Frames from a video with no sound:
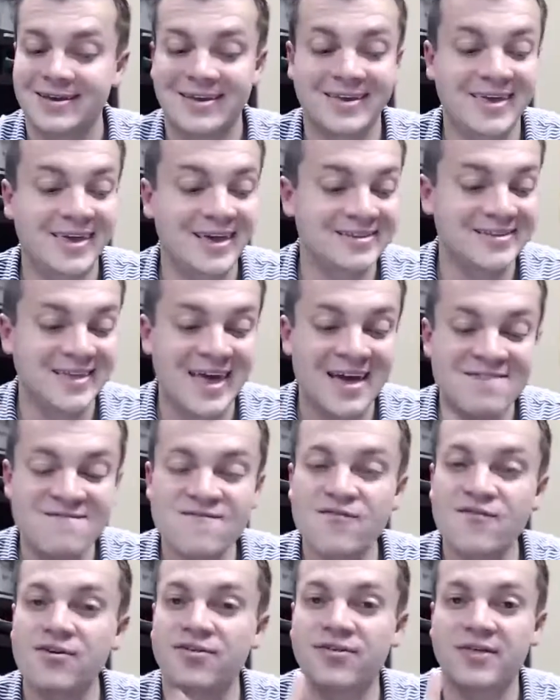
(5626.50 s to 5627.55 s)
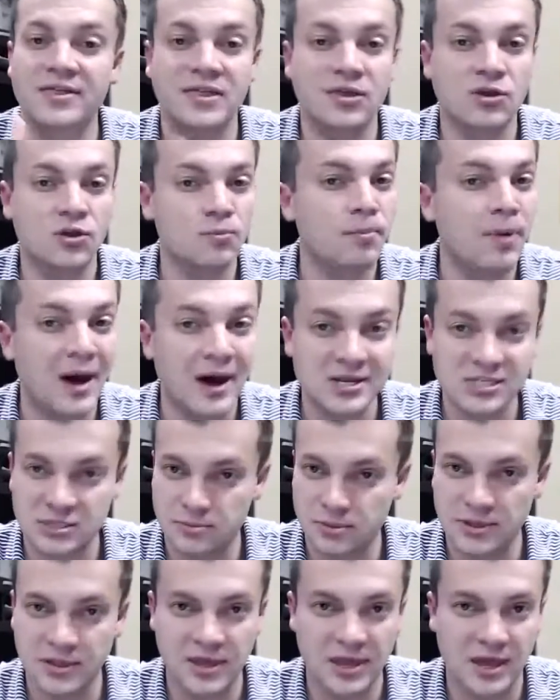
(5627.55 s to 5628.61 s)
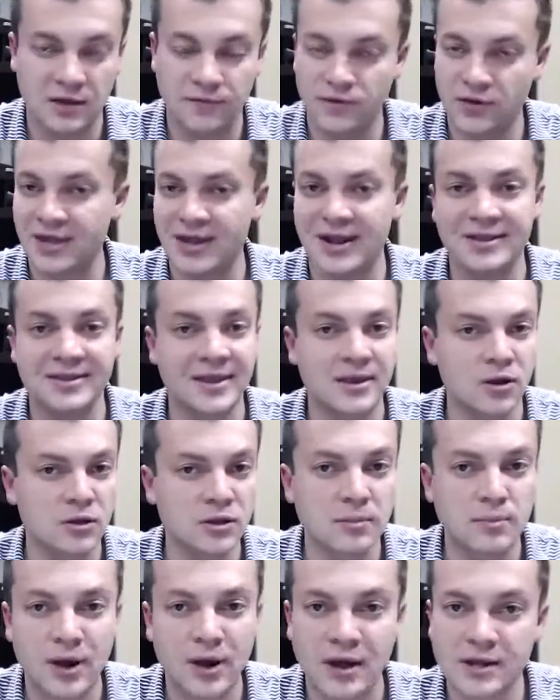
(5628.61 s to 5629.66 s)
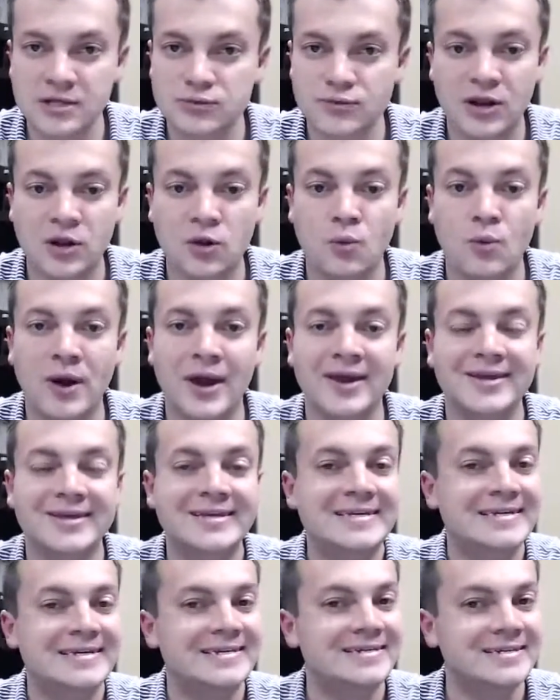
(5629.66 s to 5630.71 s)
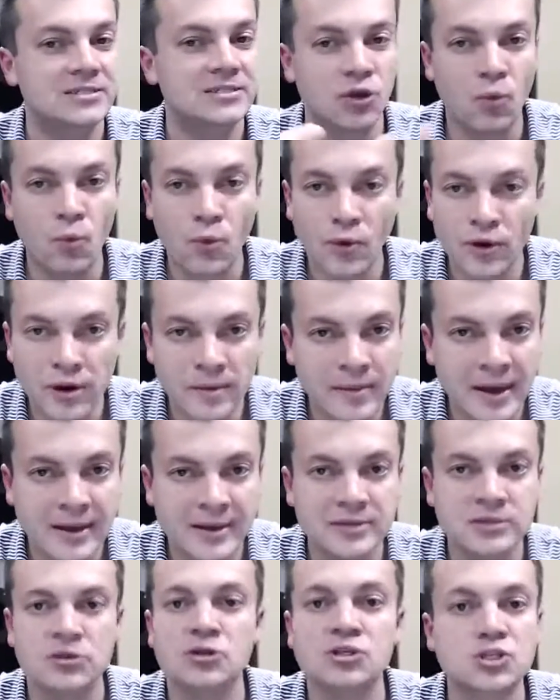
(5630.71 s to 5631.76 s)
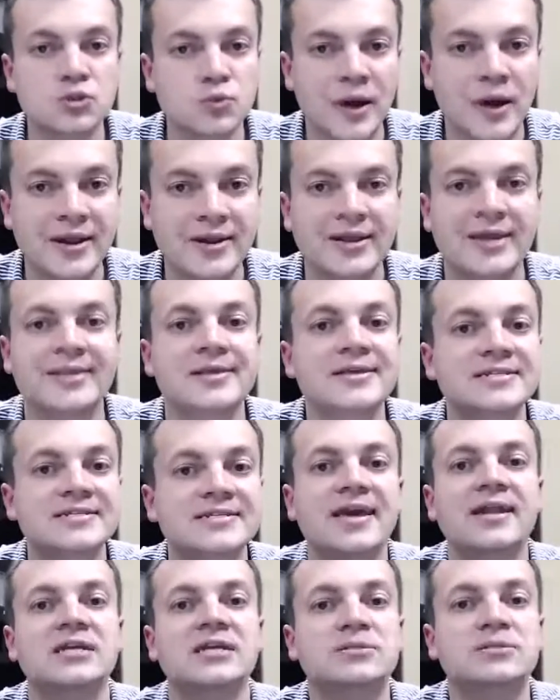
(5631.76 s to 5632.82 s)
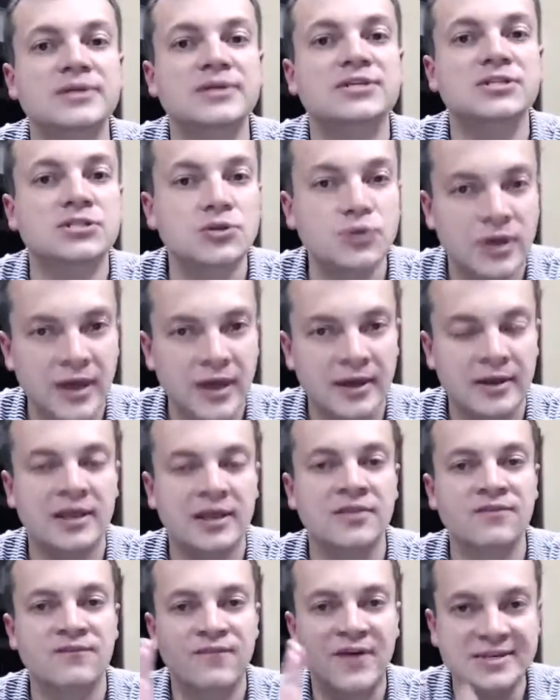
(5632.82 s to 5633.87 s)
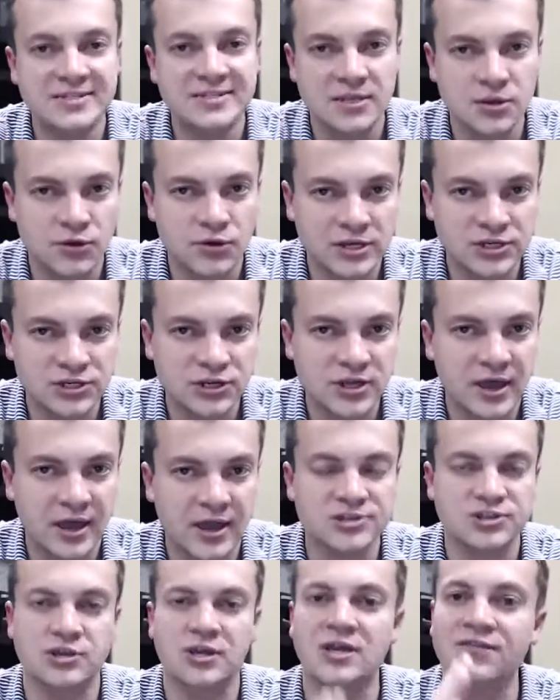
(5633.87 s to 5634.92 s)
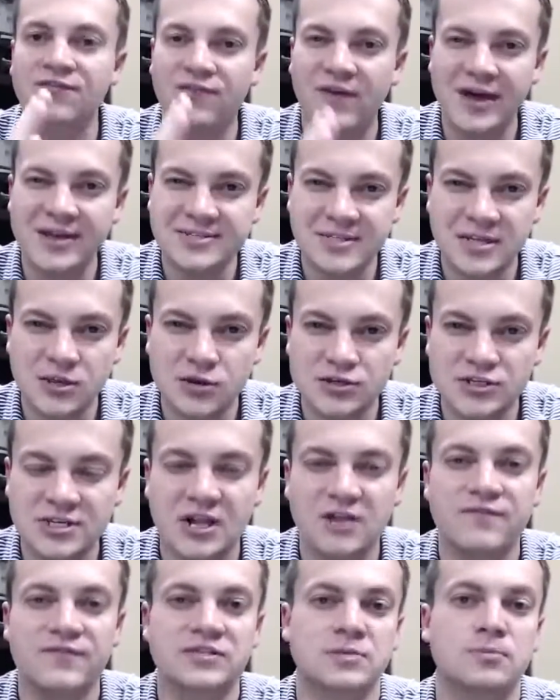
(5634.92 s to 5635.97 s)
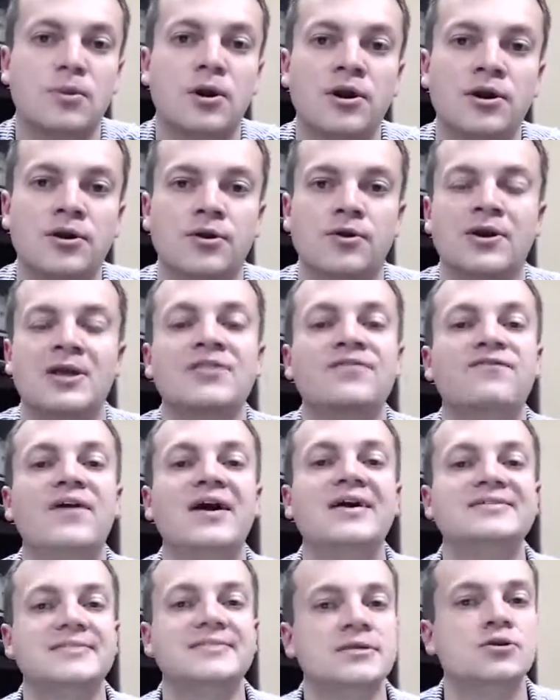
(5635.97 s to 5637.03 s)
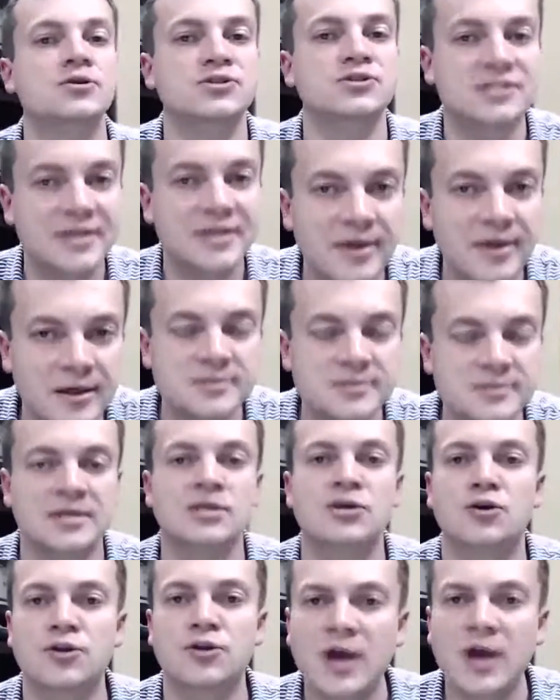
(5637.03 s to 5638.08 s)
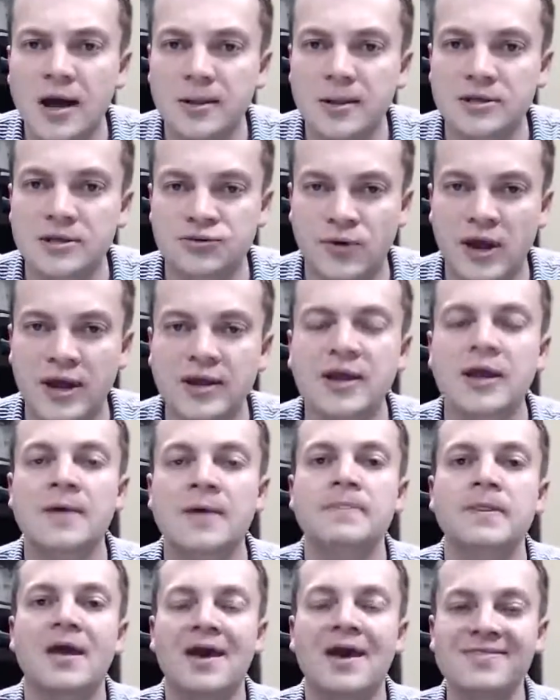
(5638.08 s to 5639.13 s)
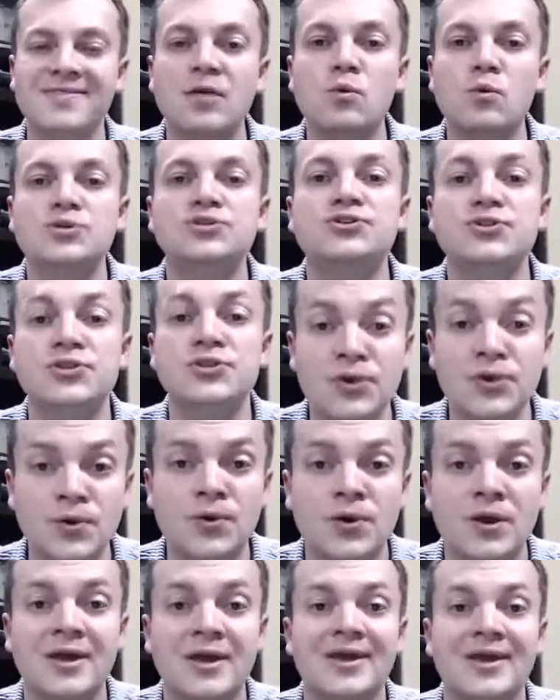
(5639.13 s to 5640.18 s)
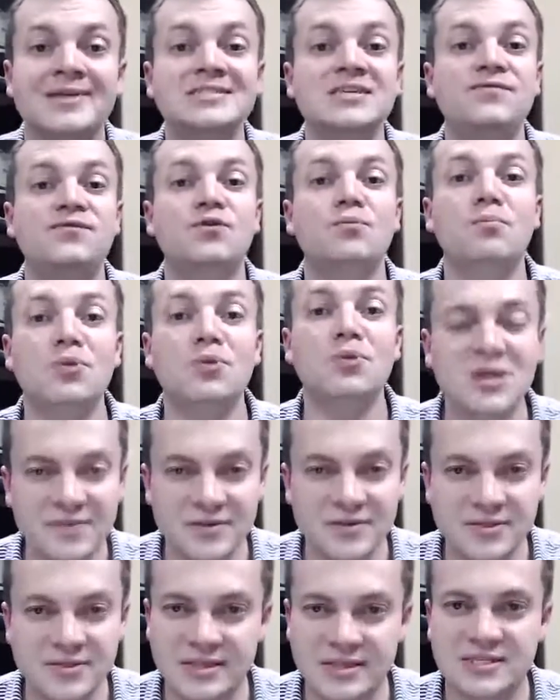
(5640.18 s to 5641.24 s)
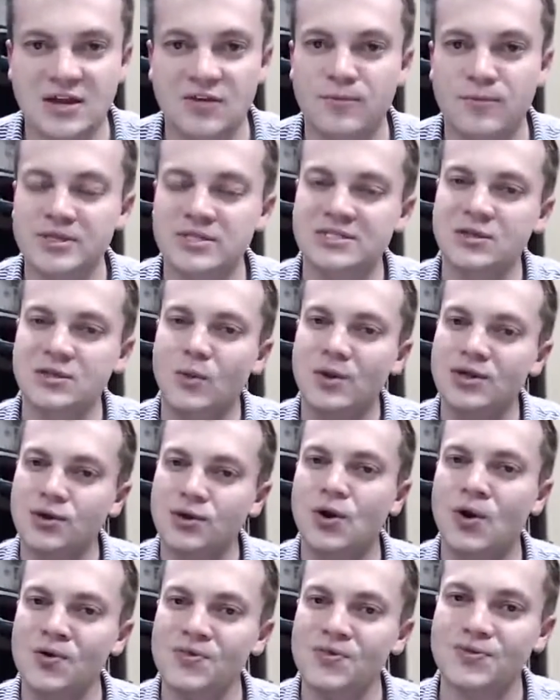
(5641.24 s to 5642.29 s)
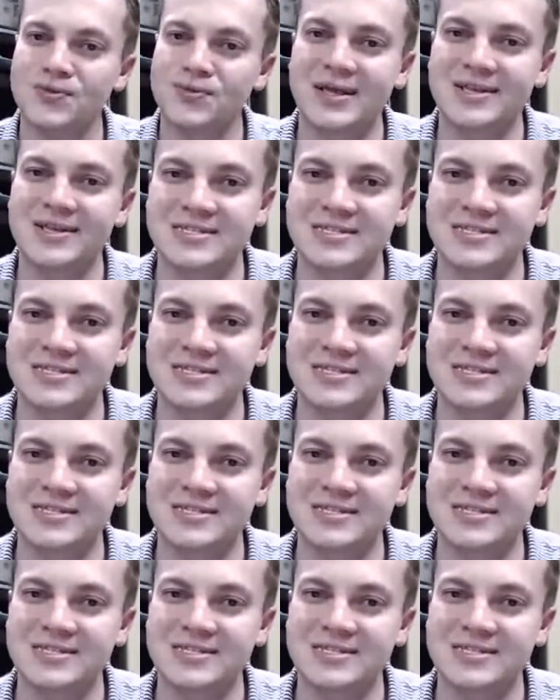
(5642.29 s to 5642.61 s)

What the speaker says: get everything that you possibly can. If you cannot get all the products right away, Don't worry about it. Don't sweat it. At least get as much as you can. Invest in your education. Invest in yourself as a marketer. Invest in your skills, in your knowledge, right? And then what you do is, if you believe in that stuff, but see, when you go through that